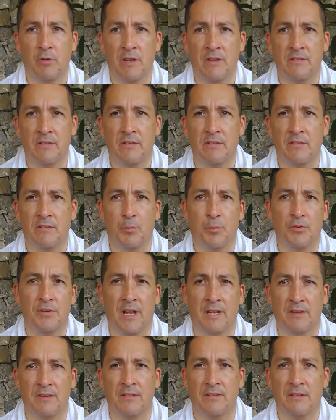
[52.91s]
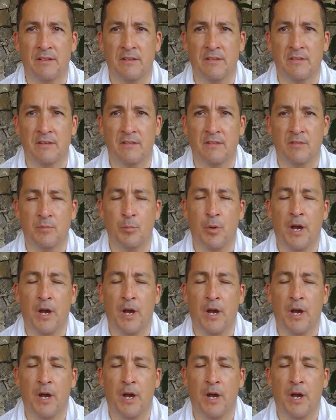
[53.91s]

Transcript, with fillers: reasons to protect the citizens.